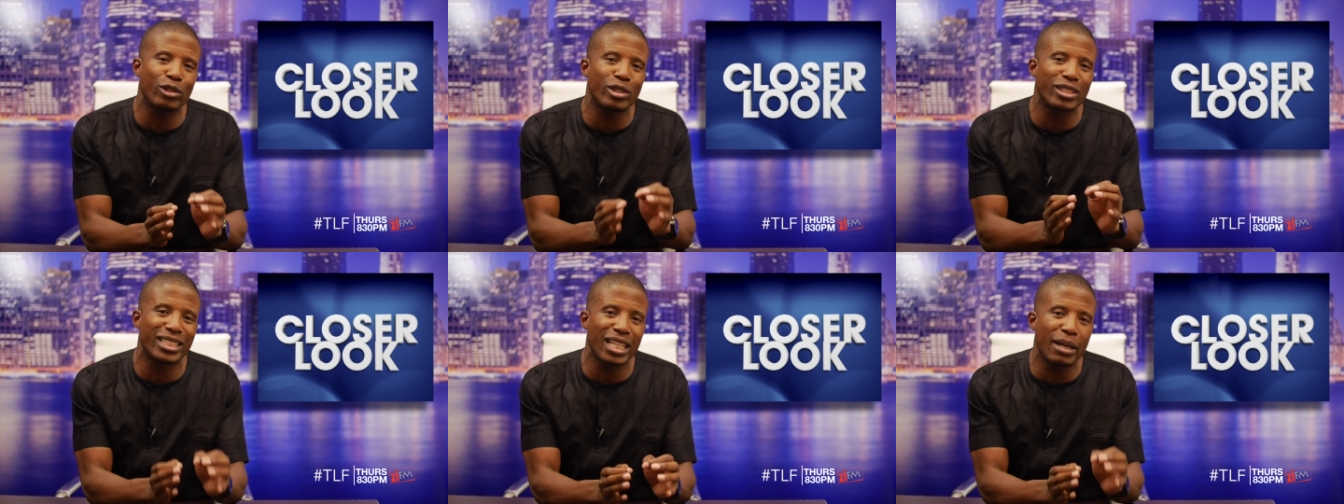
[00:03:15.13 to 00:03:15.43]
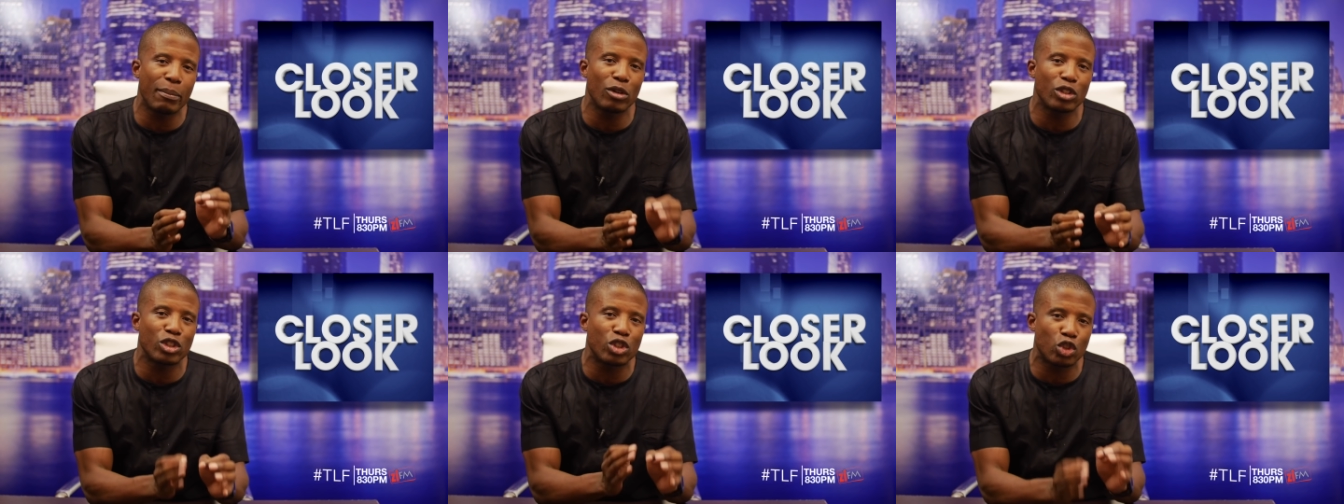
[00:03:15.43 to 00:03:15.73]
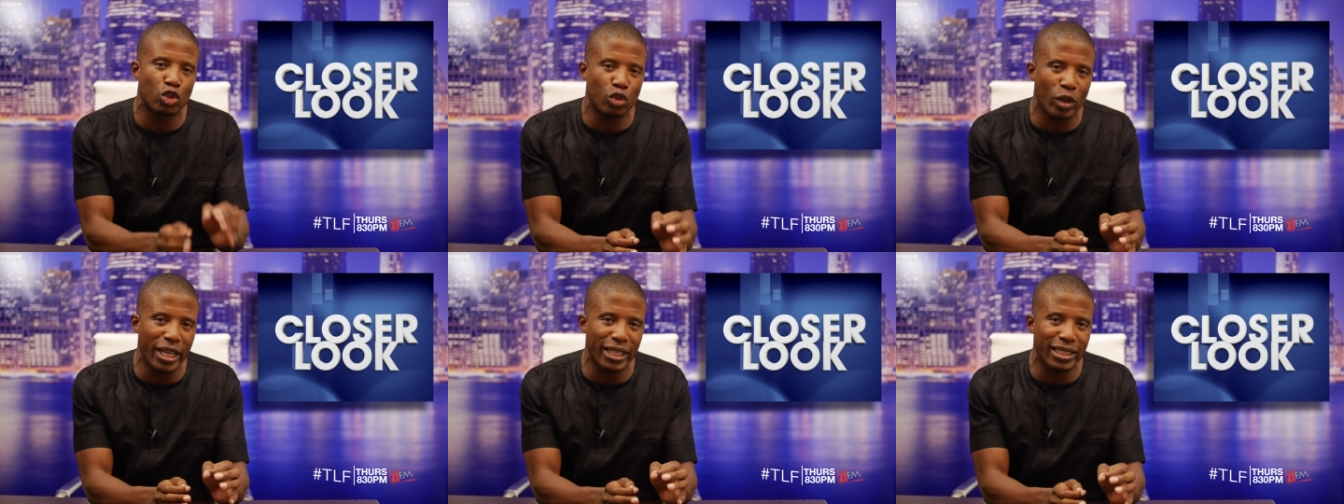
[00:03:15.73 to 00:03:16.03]
to
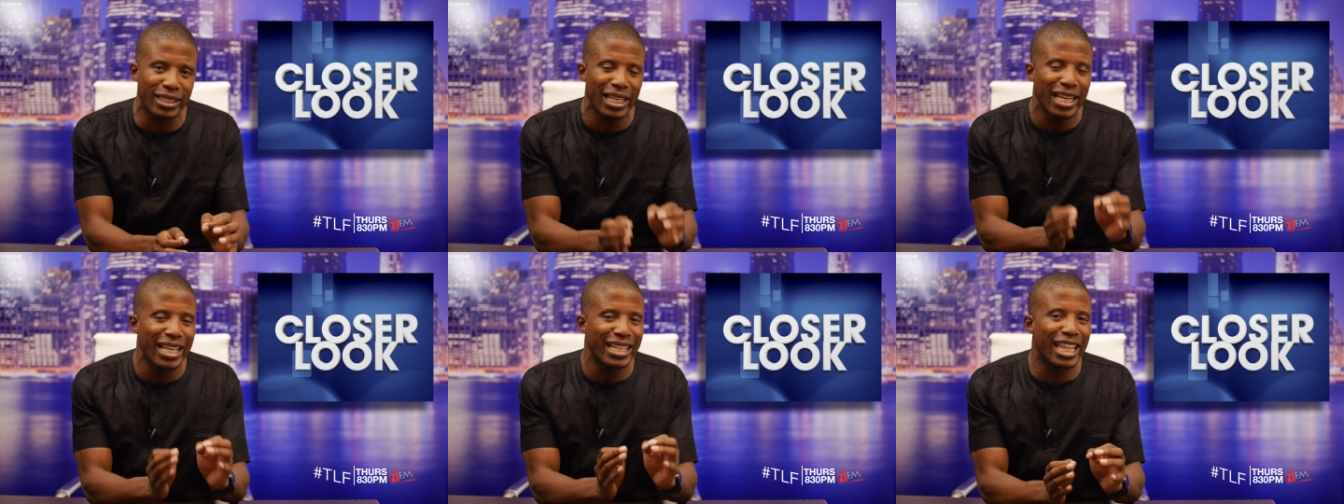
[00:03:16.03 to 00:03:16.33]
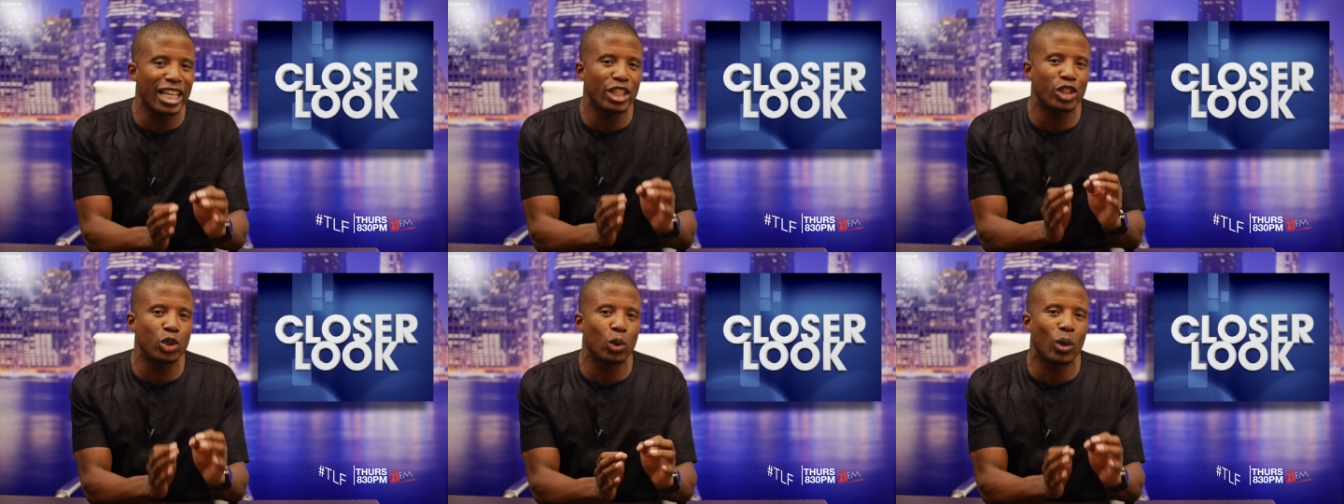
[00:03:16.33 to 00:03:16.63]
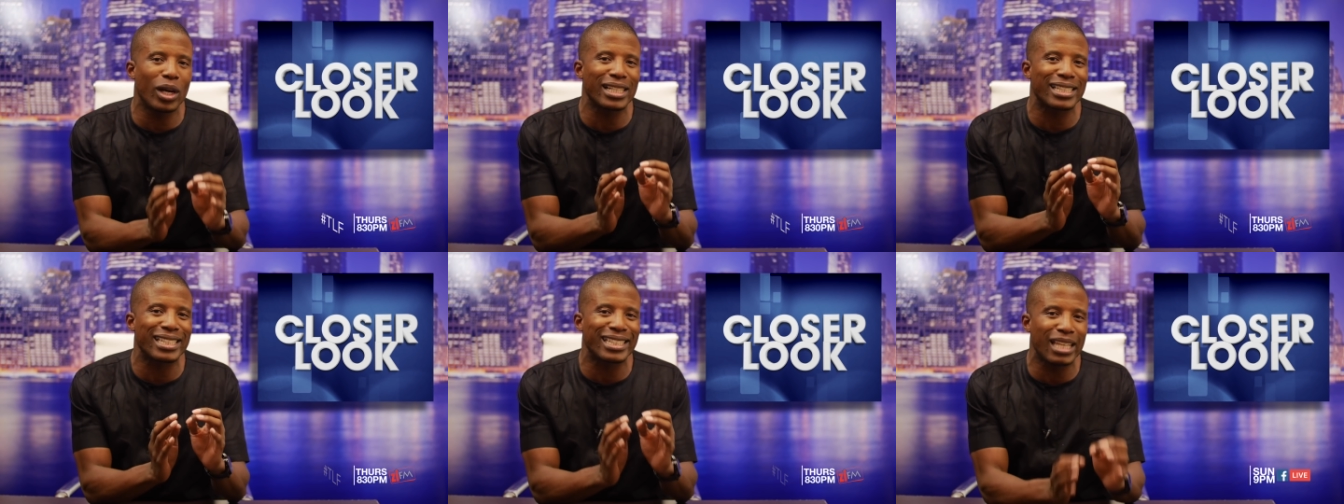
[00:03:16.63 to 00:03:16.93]
demonstrate that
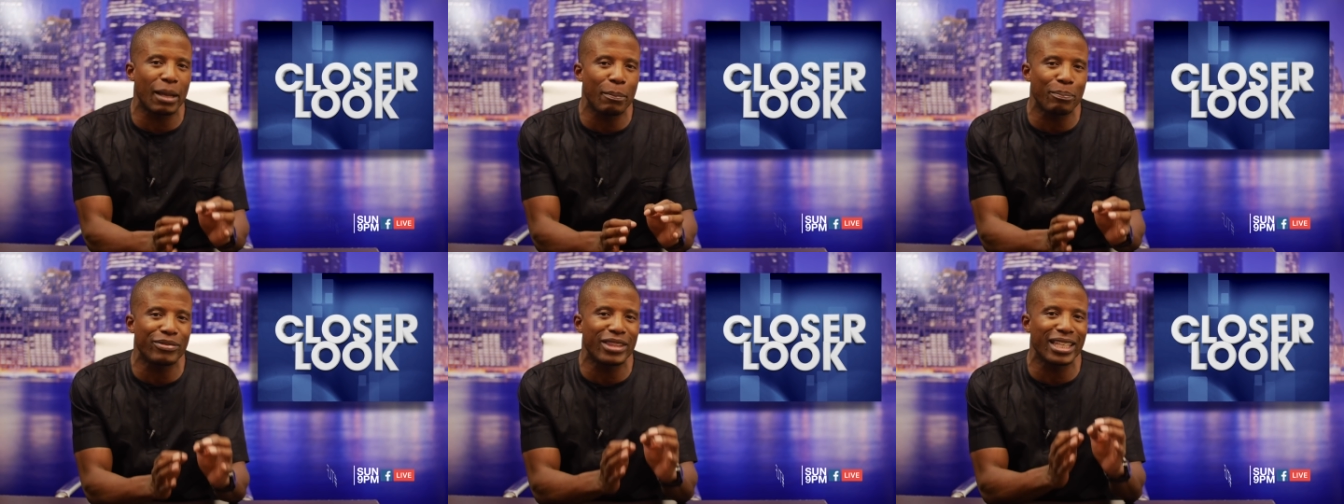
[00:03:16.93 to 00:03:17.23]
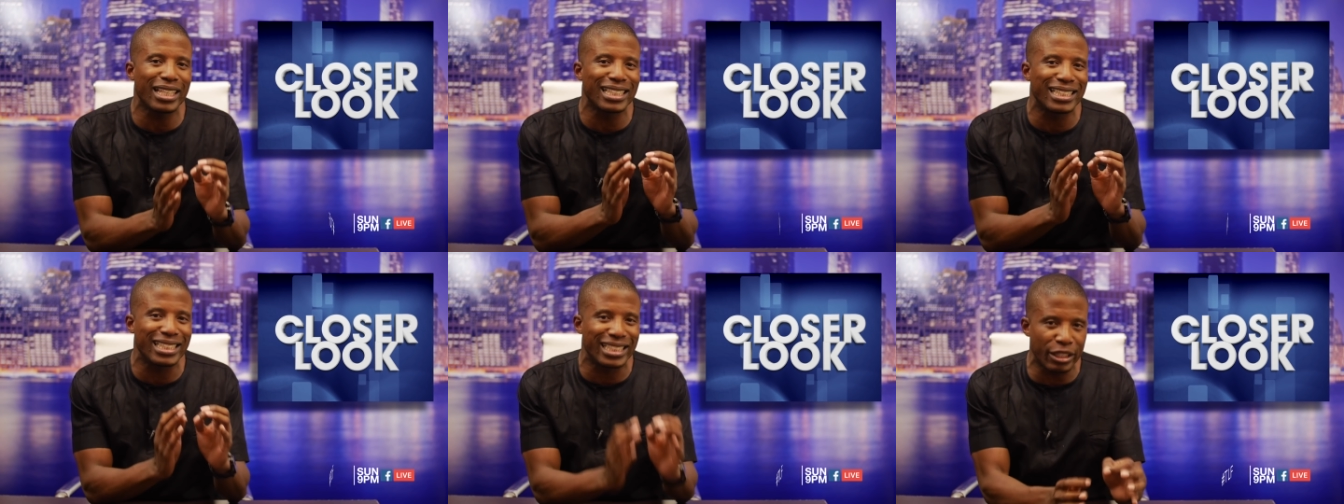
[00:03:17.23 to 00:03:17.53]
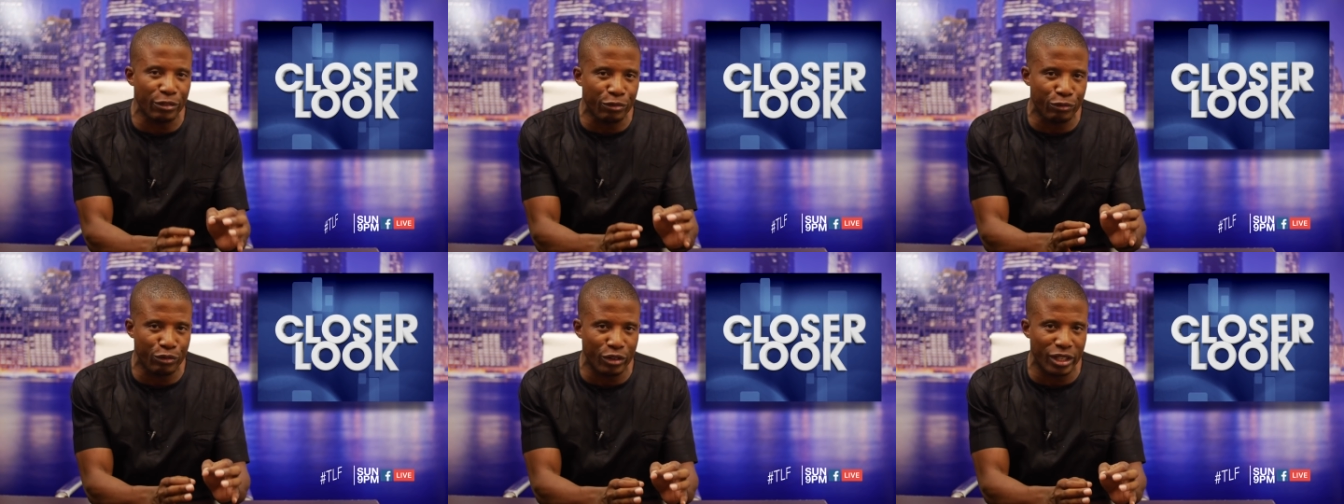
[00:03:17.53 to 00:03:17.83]
you are something
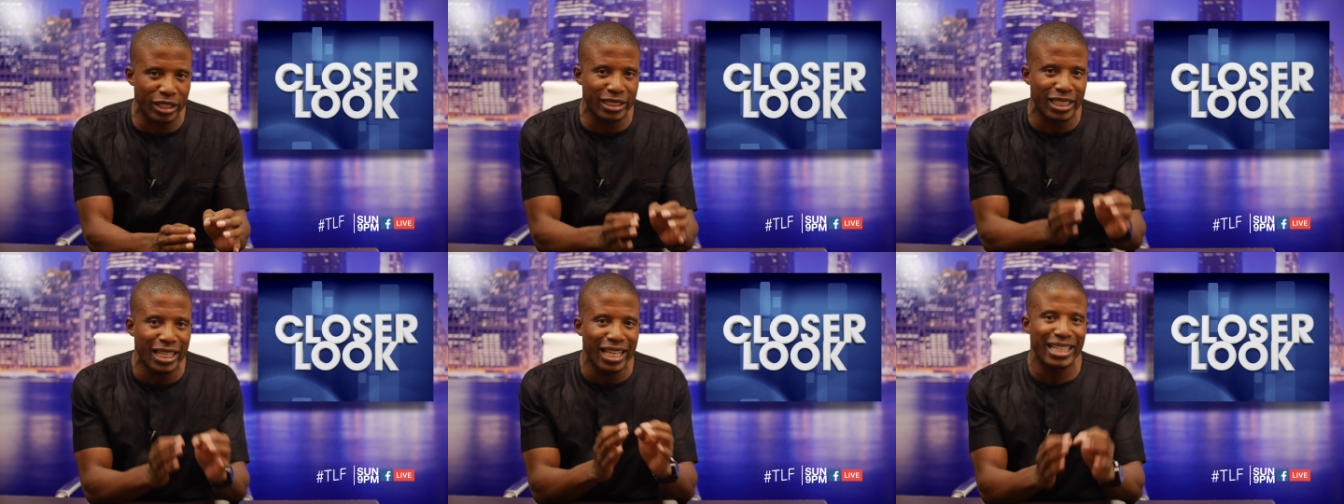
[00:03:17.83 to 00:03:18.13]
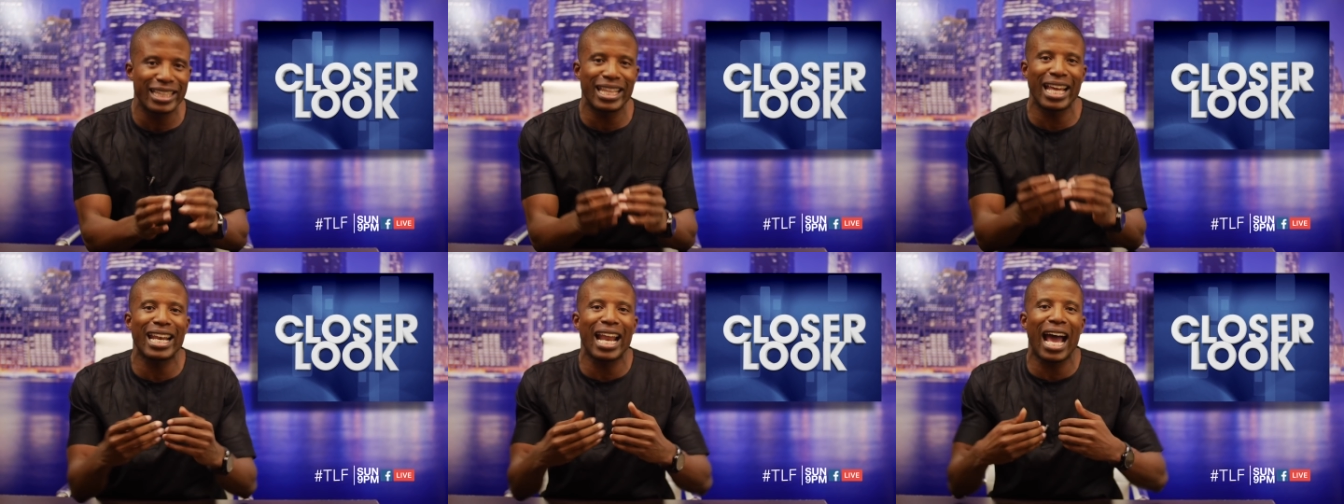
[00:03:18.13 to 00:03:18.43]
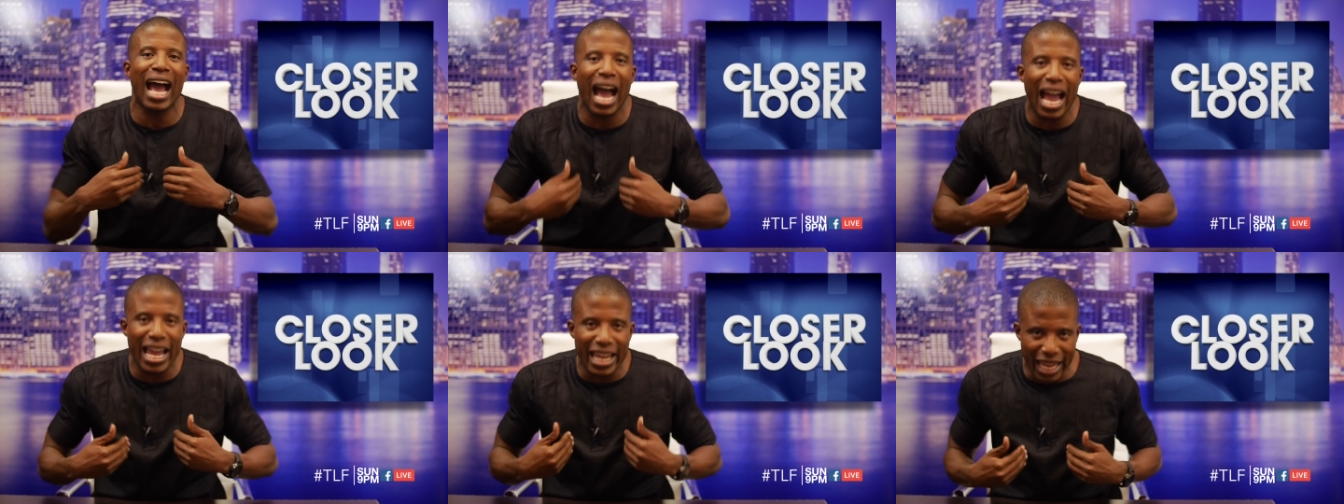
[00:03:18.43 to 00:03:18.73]
different
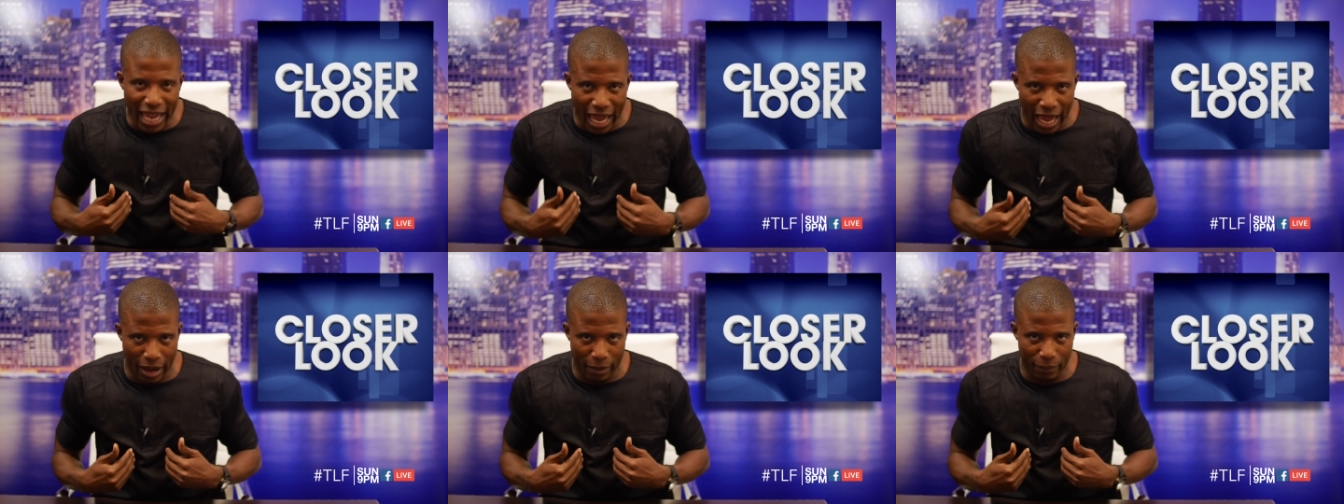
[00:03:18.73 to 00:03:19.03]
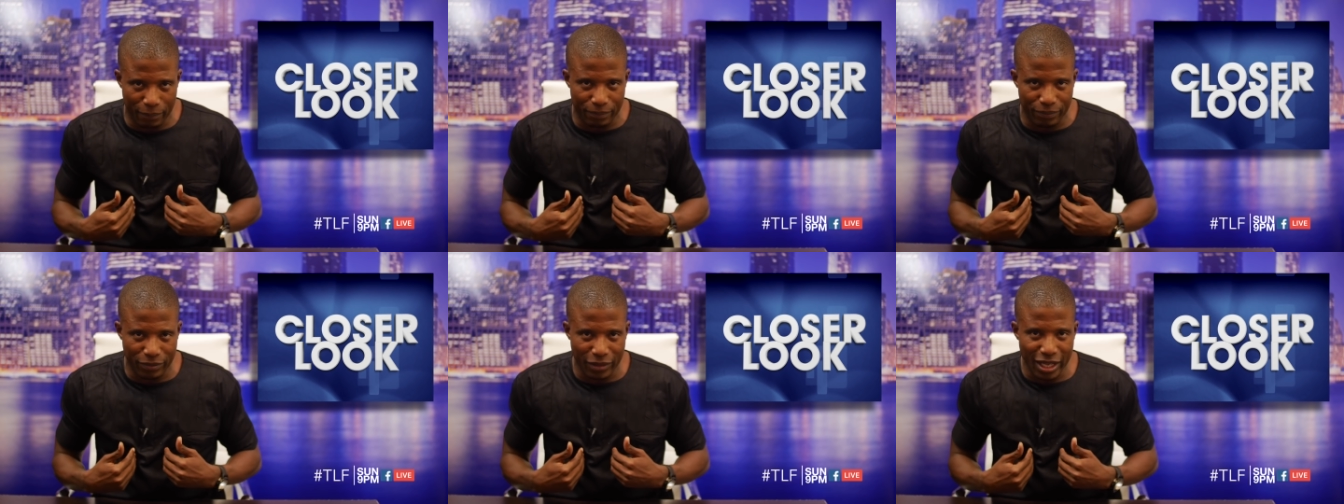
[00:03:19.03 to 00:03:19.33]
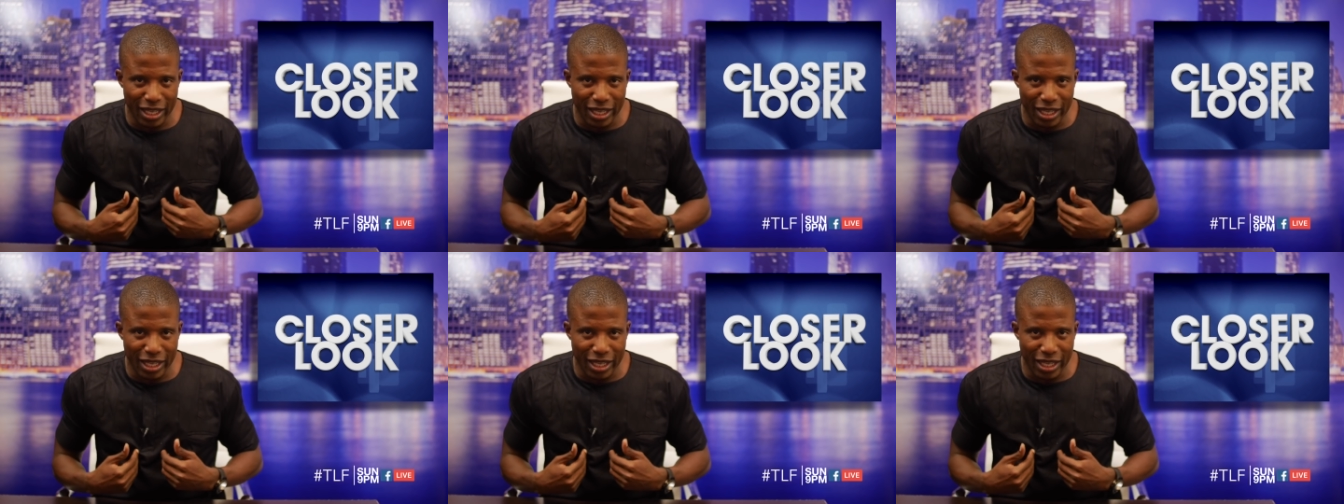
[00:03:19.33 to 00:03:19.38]
than I am.